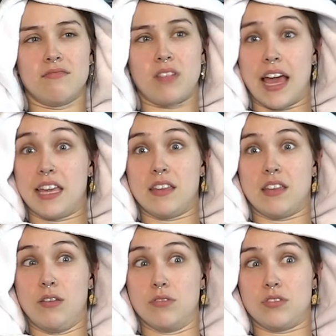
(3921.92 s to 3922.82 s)
like
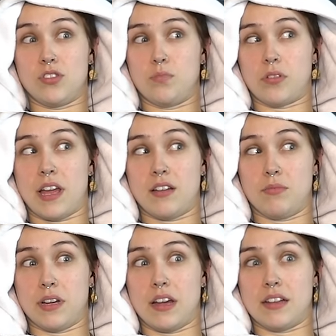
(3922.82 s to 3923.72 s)
he was super like, oh
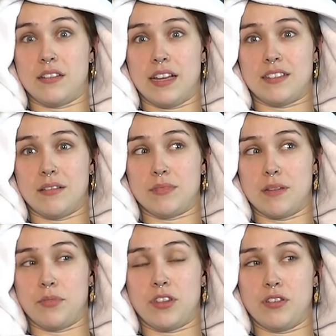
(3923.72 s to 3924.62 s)
my god, like something's
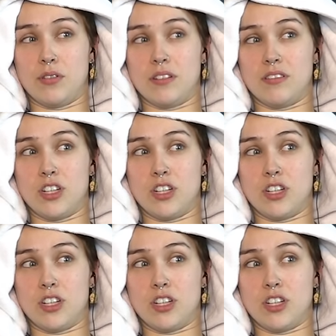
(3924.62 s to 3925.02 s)
up with you and